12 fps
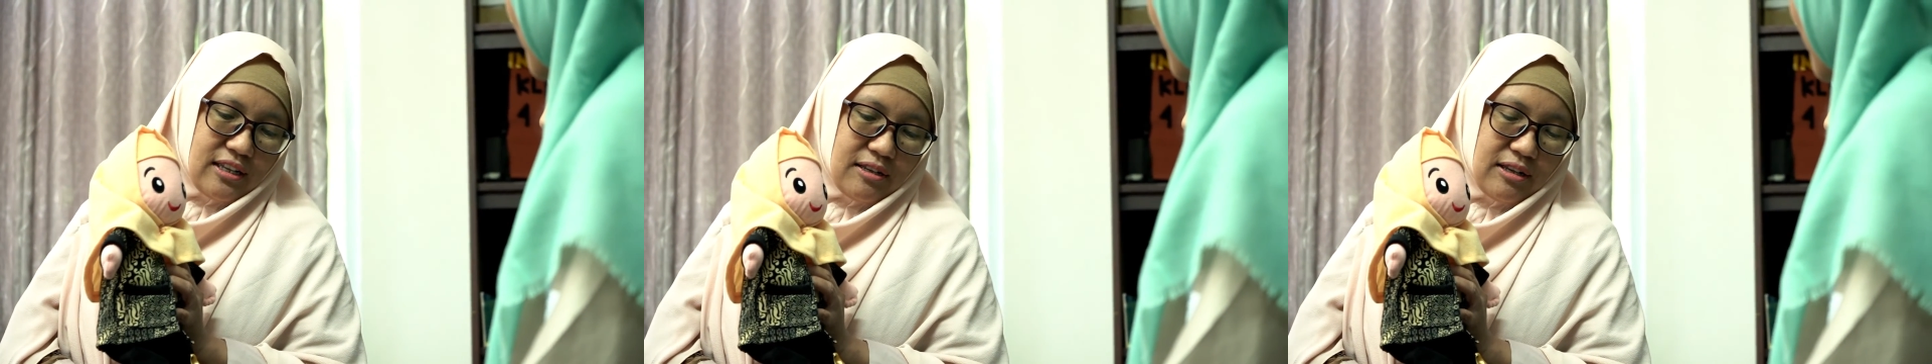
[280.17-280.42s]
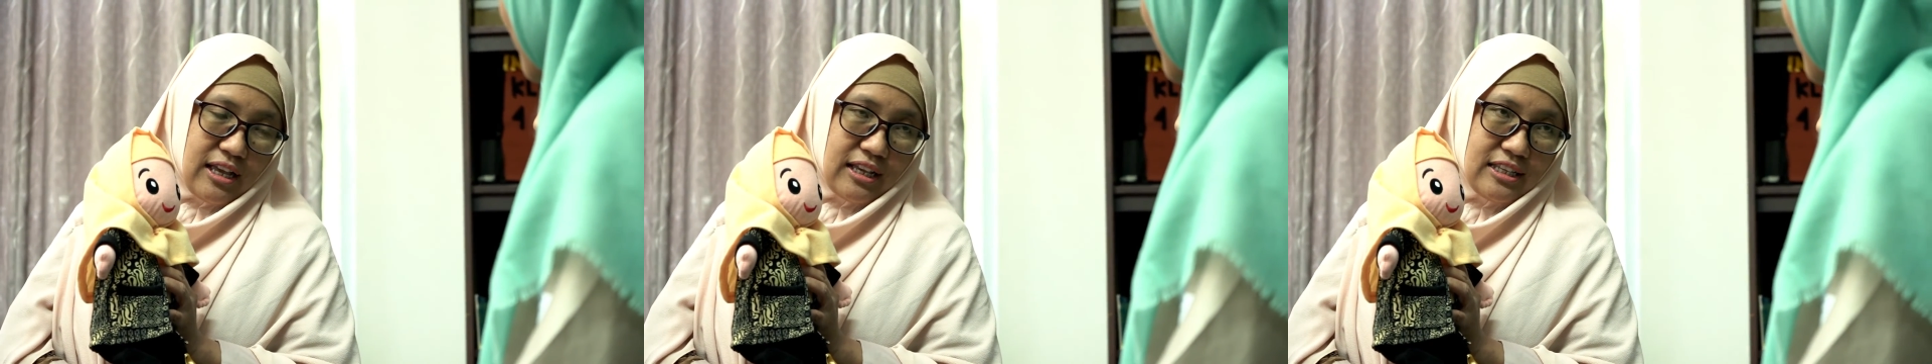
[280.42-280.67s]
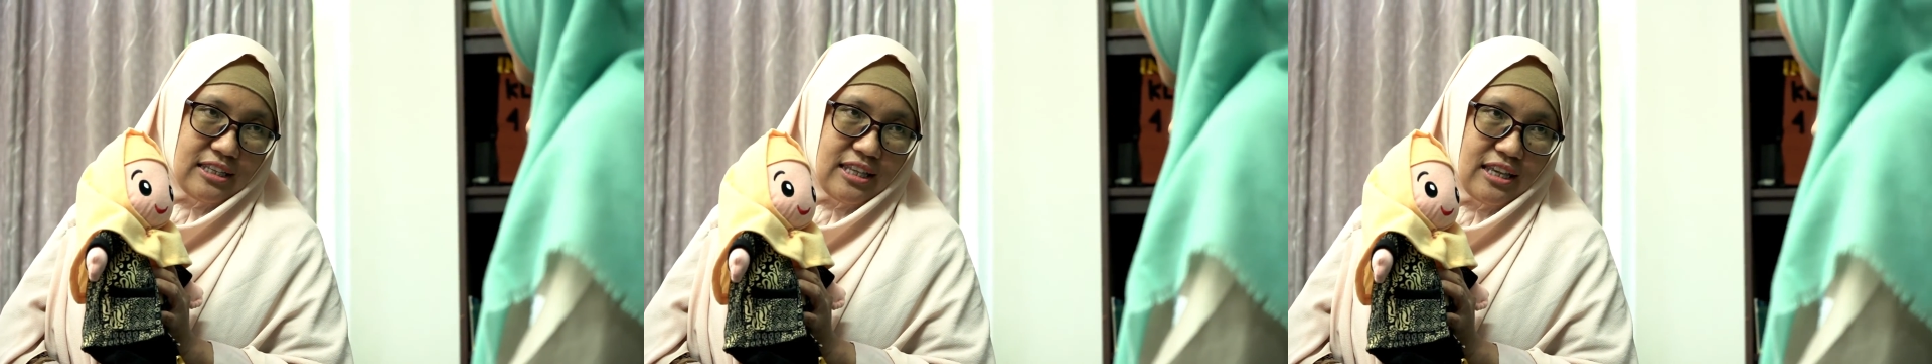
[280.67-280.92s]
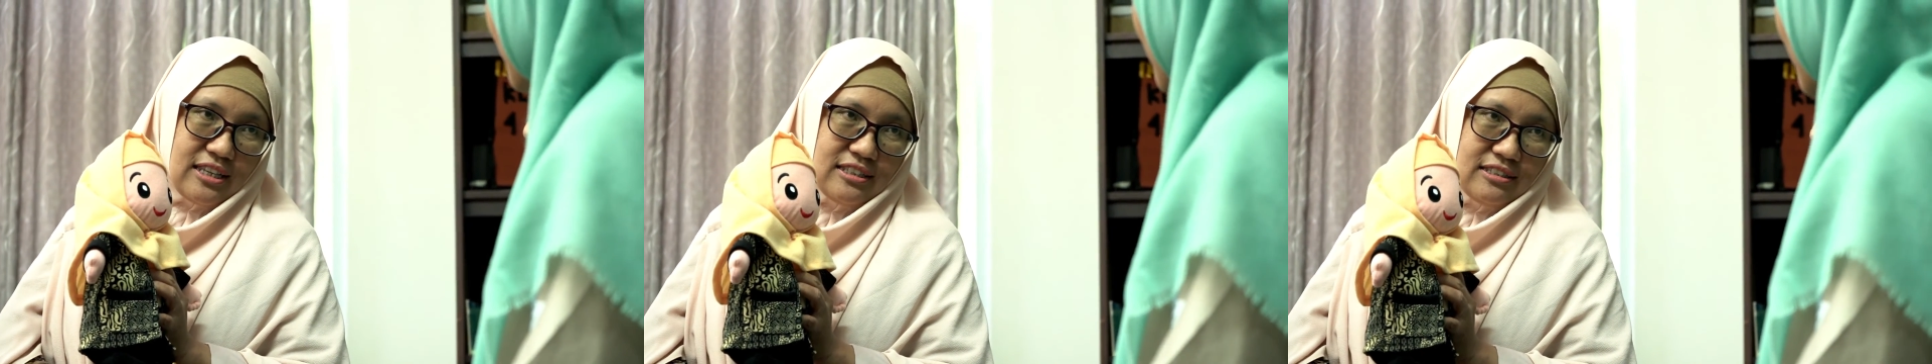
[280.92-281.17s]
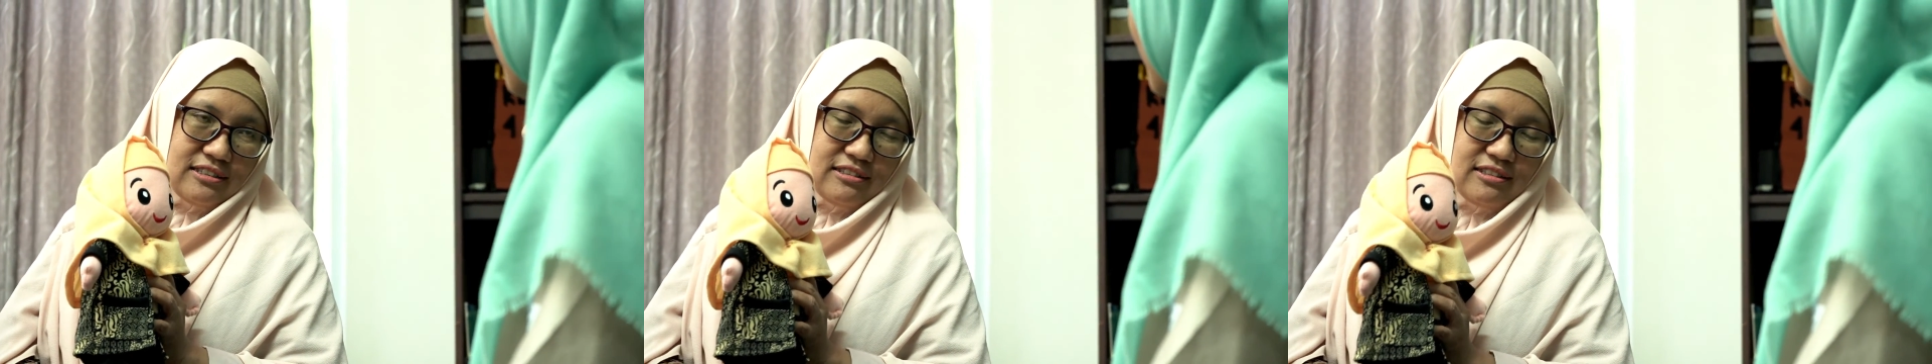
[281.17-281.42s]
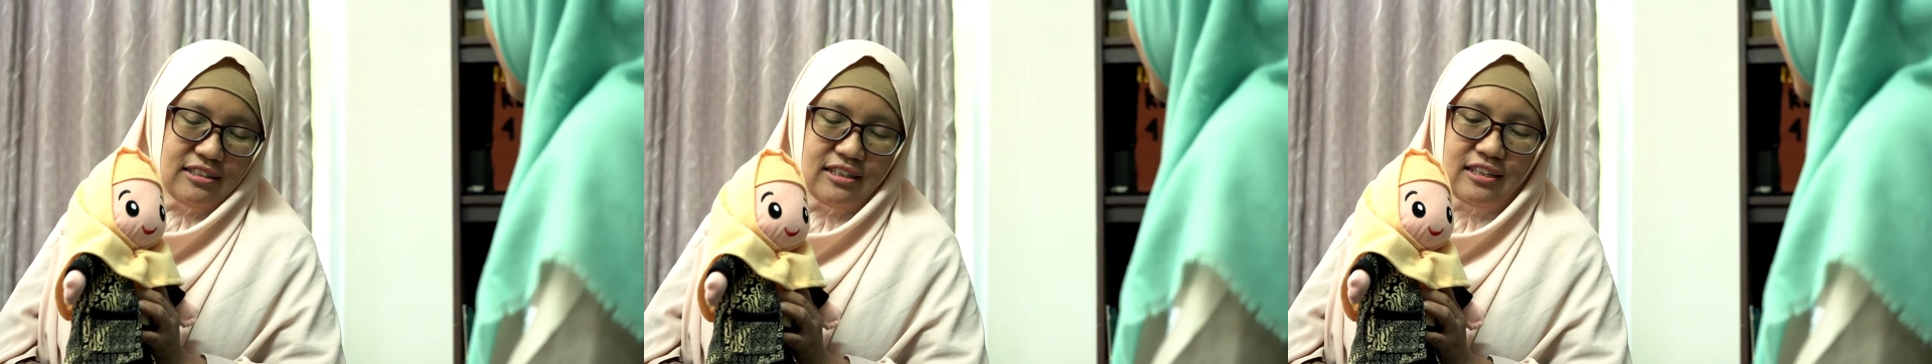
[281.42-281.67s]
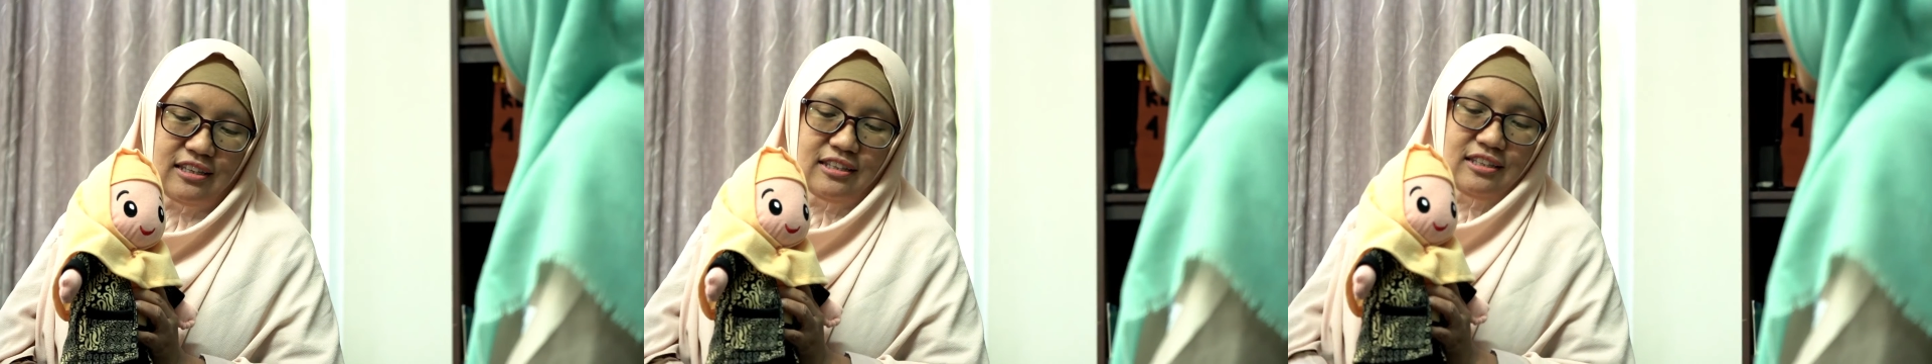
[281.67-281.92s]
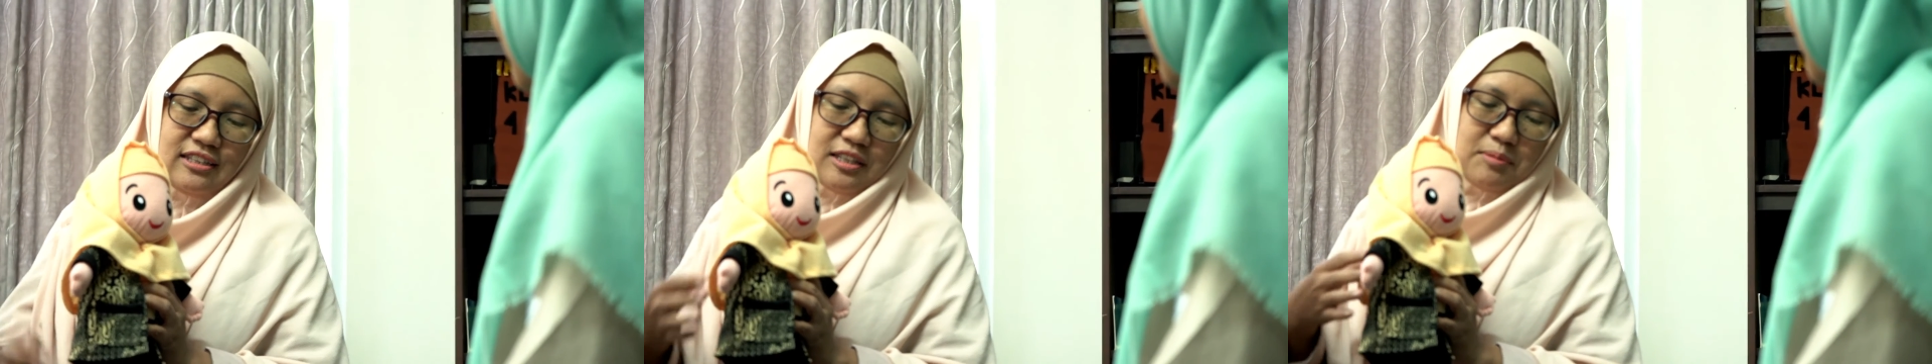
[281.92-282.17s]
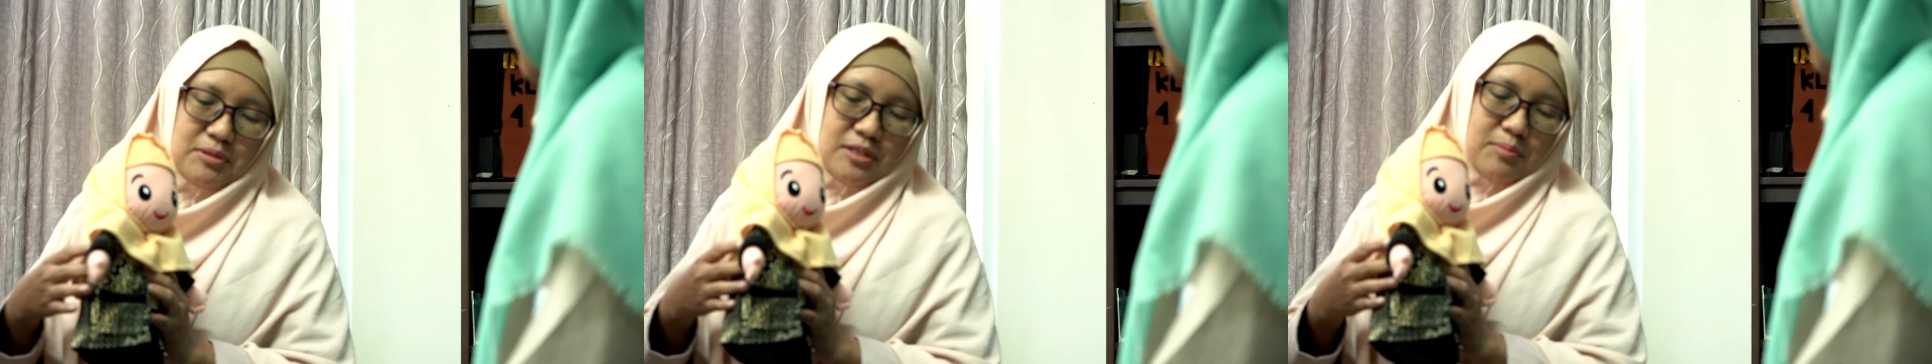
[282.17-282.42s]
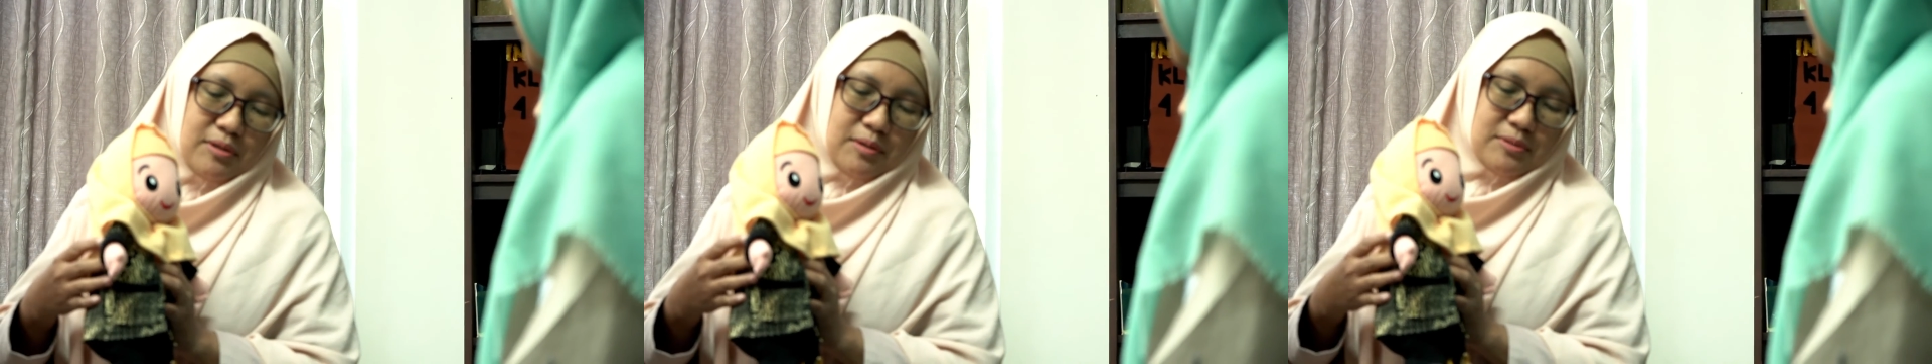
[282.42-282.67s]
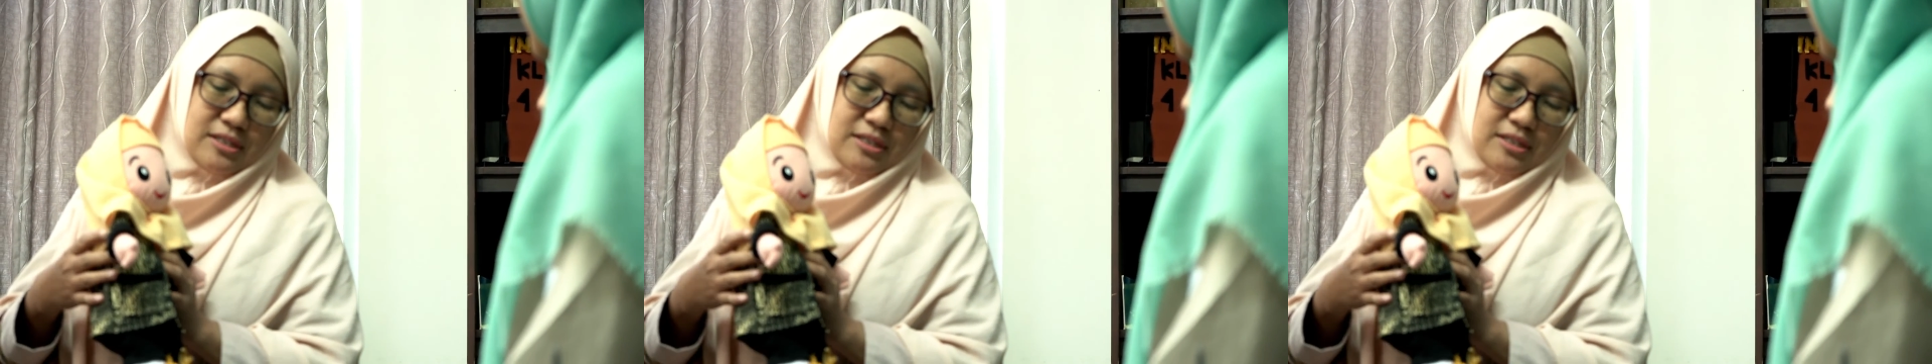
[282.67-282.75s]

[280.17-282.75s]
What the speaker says: doll for Indonesia students